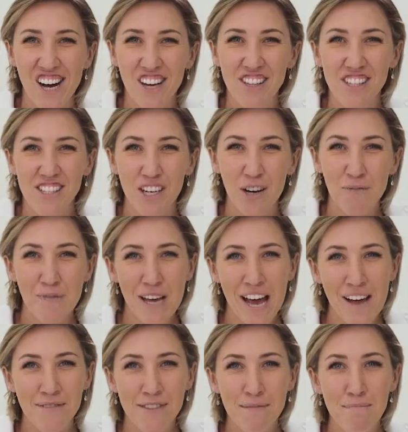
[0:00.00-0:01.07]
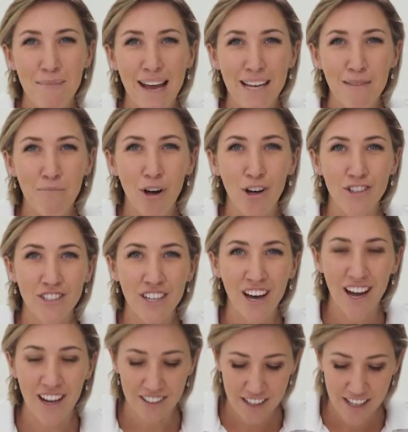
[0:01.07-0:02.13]
On the top, you have the main mode
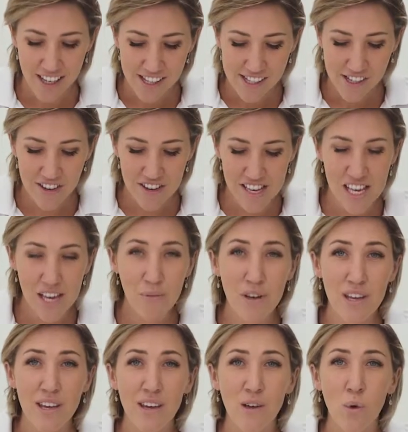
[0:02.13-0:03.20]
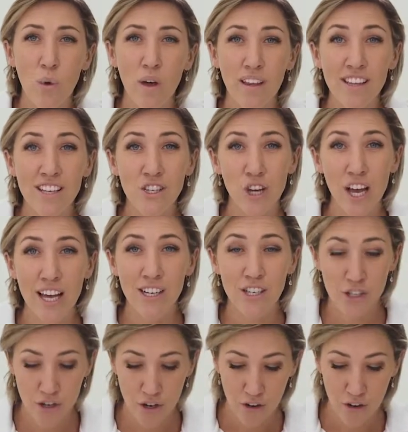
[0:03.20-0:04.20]
dial. So here we can quickly change